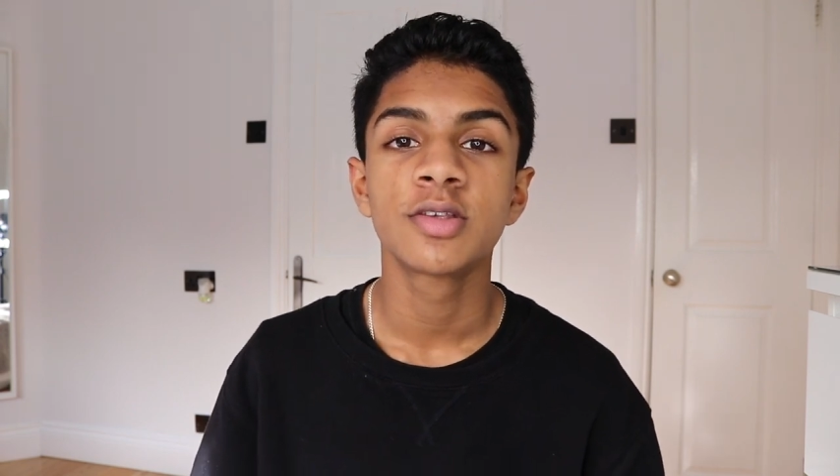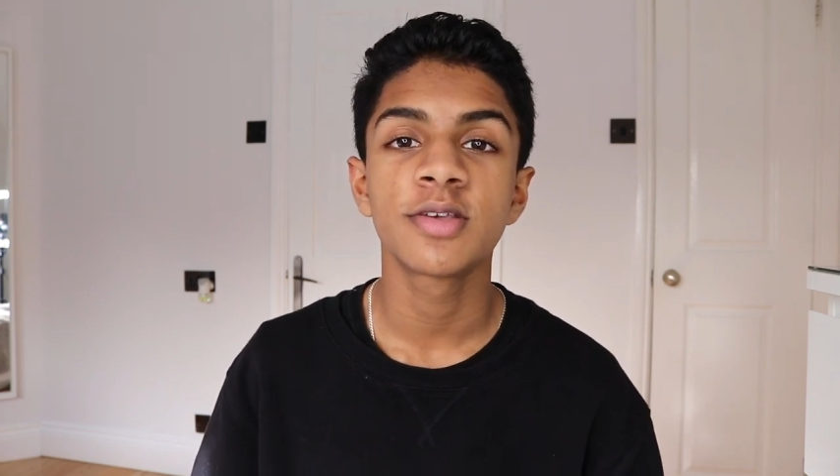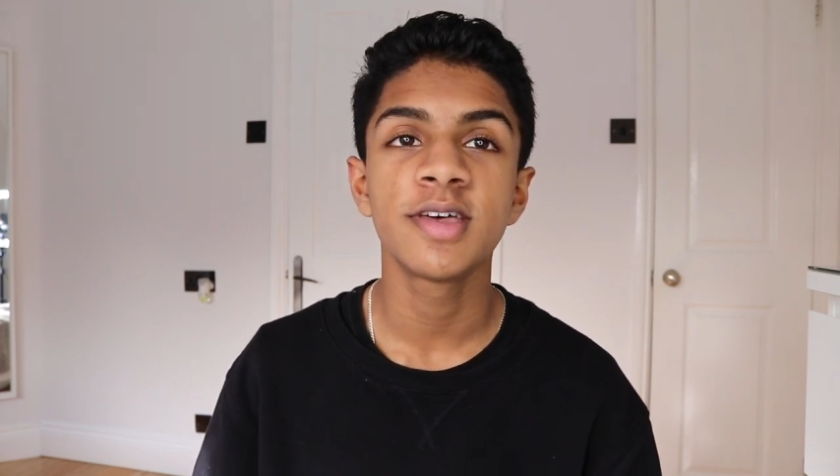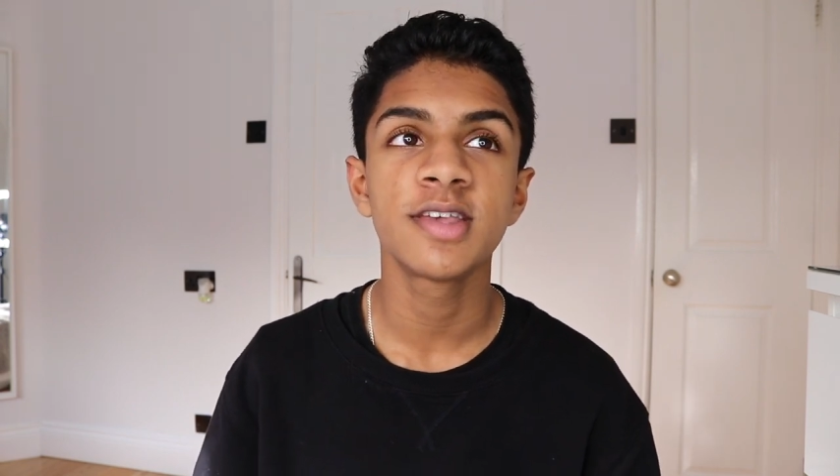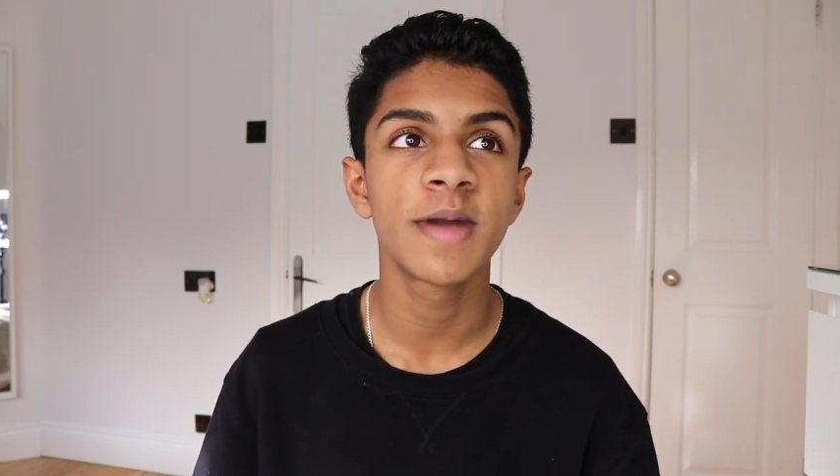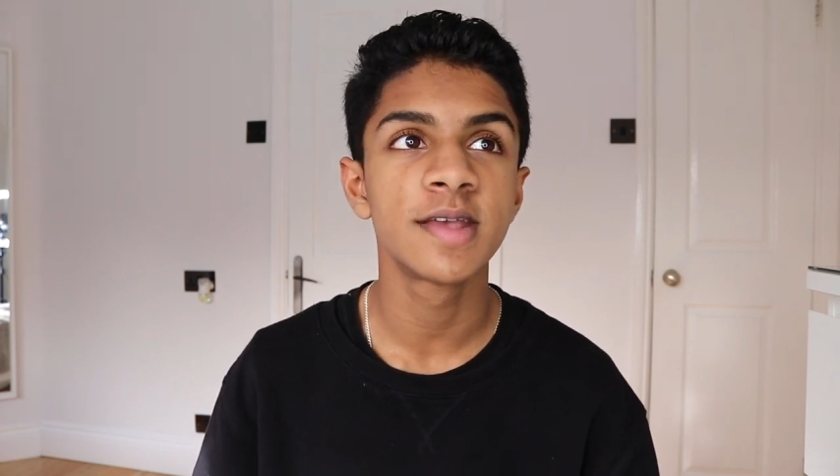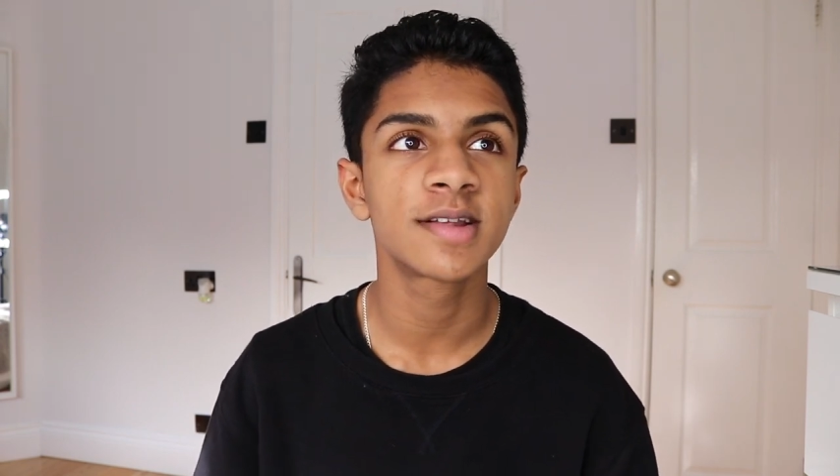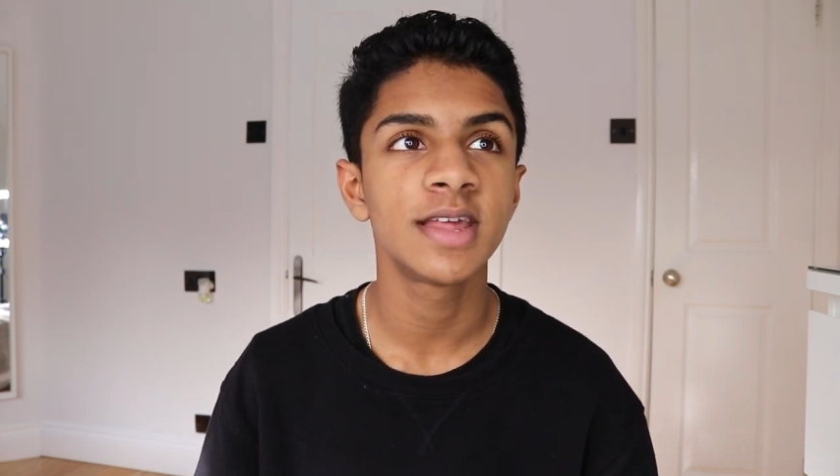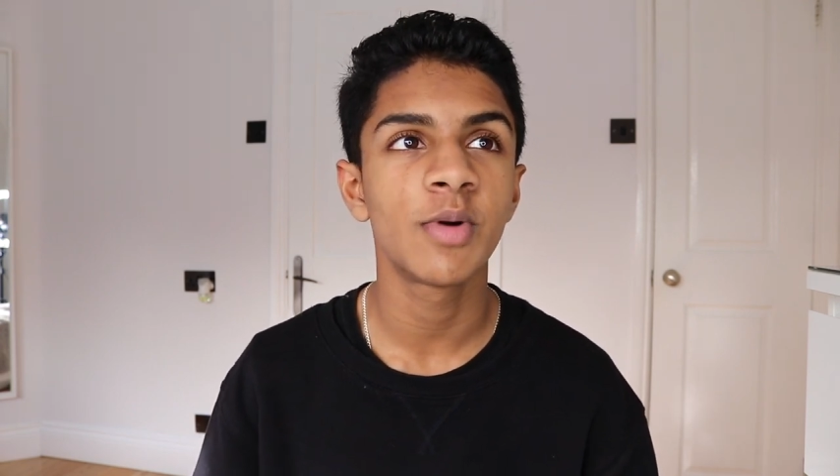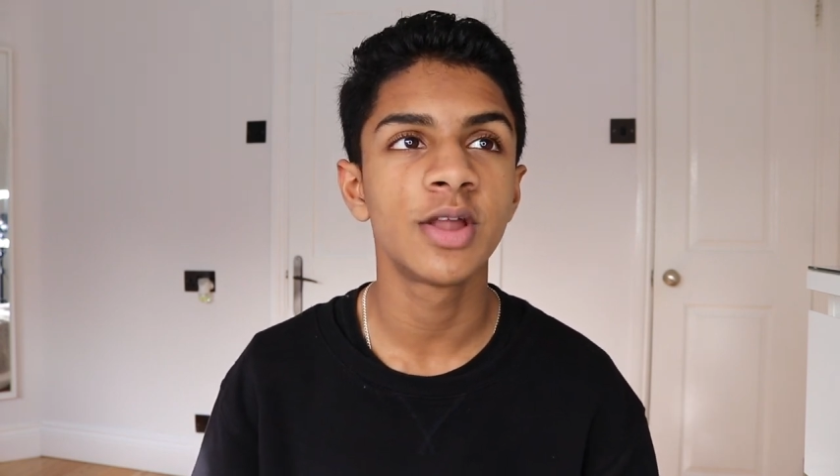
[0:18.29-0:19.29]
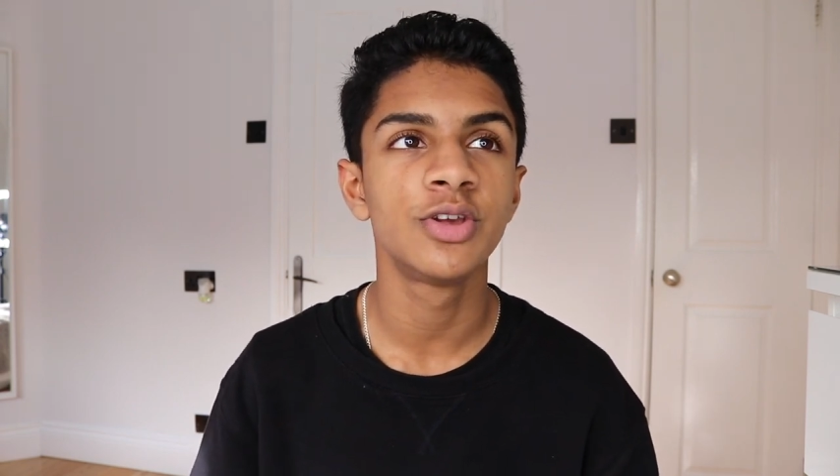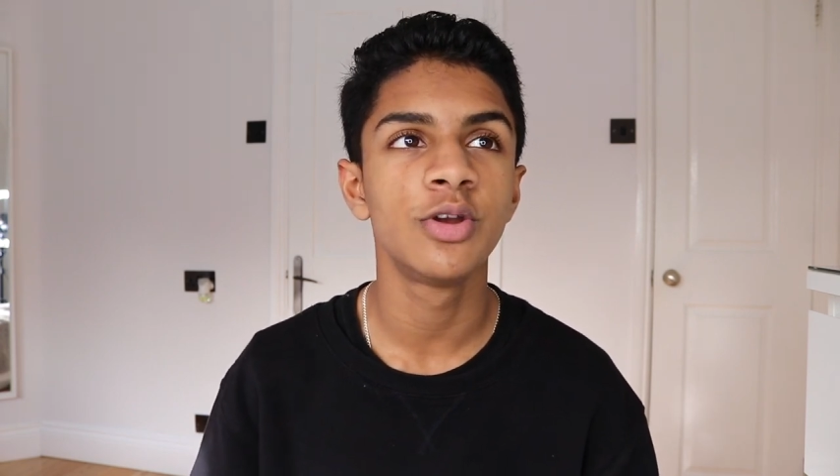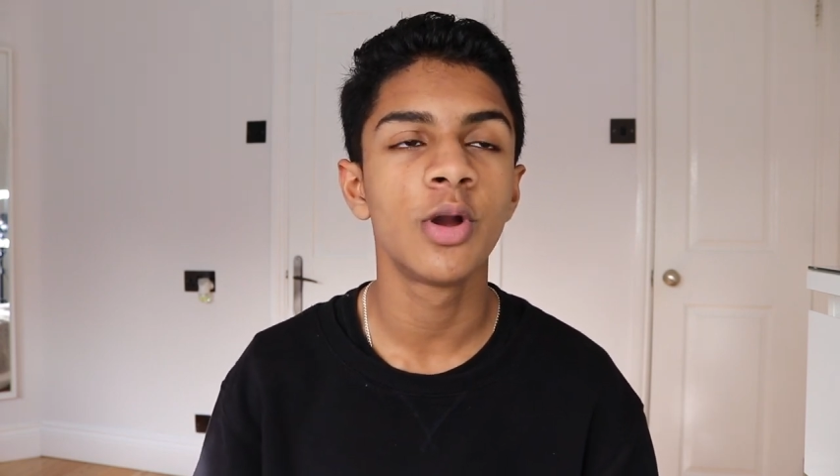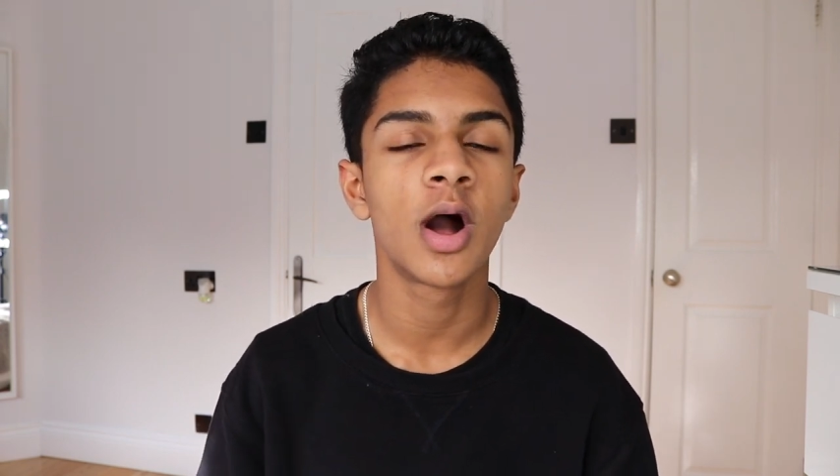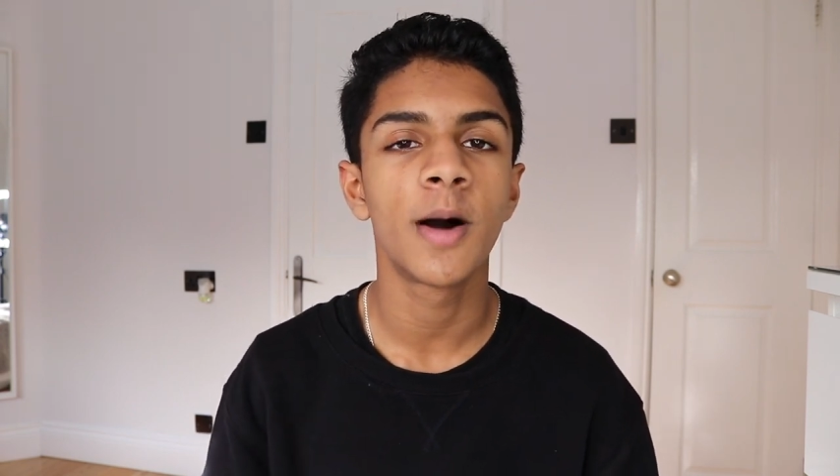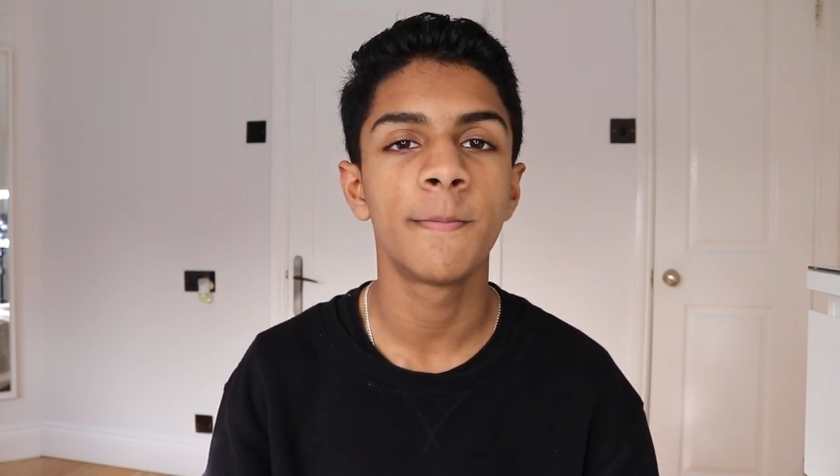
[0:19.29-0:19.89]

So this is basically when you